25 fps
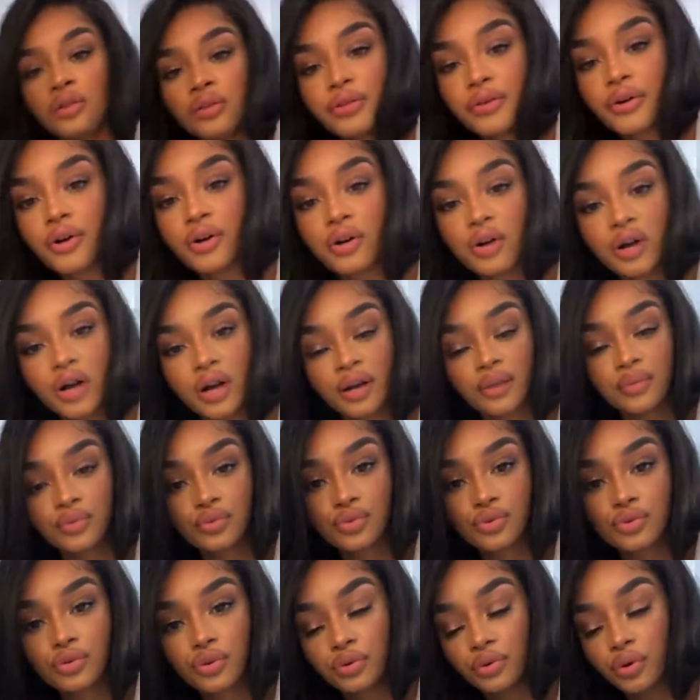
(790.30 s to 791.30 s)
no, I am
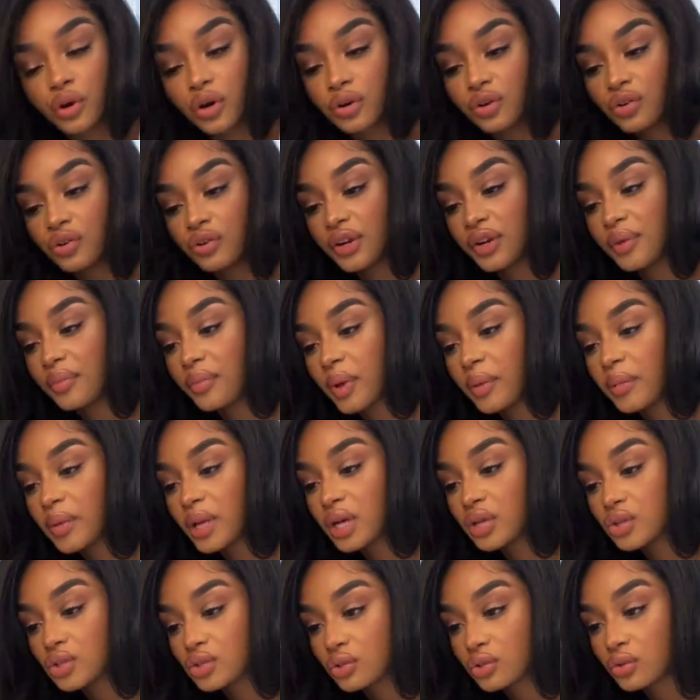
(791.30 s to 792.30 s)
so hungry. Maybe
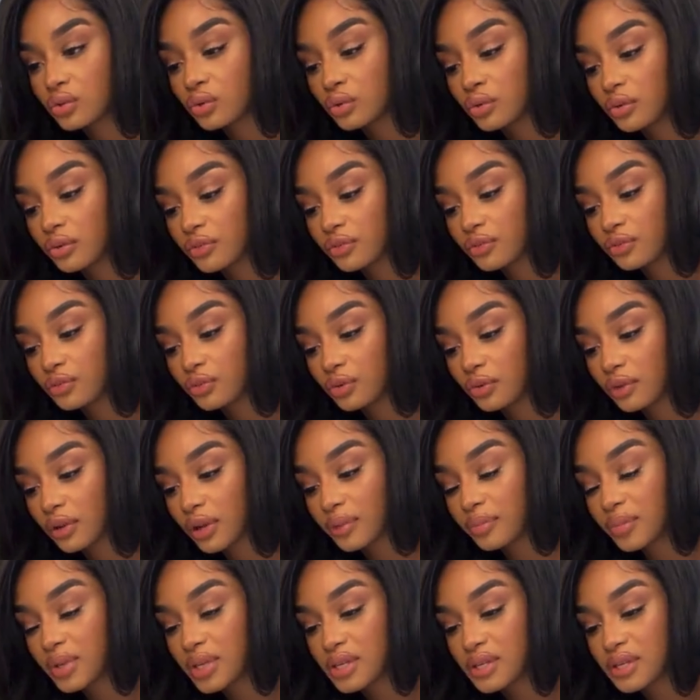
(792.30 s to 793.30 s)
I should order food.
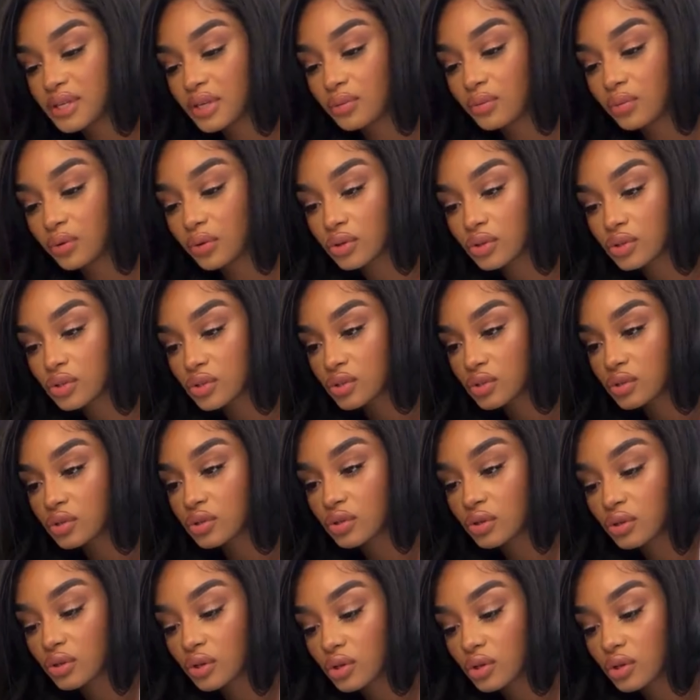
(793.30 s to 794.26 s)
Let me see what's